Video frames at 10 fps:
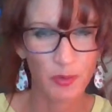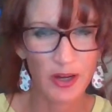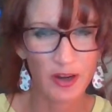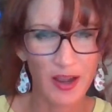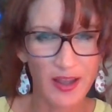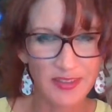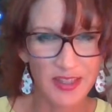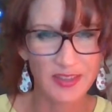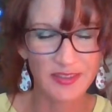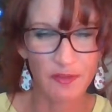We are
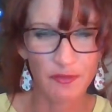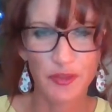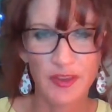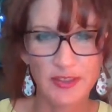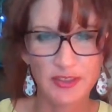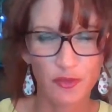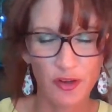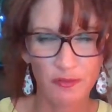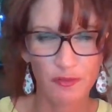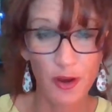asking several things
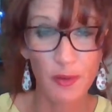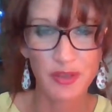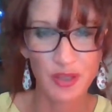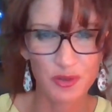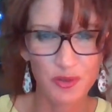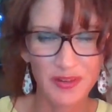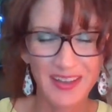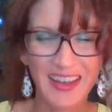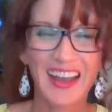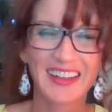from you
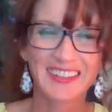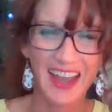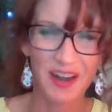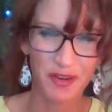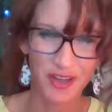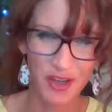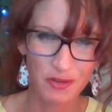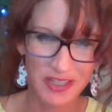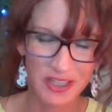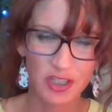as our
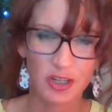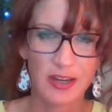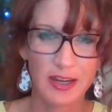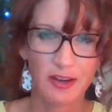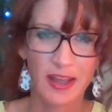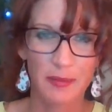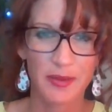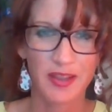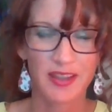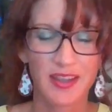co-teacher here at
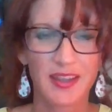Epic.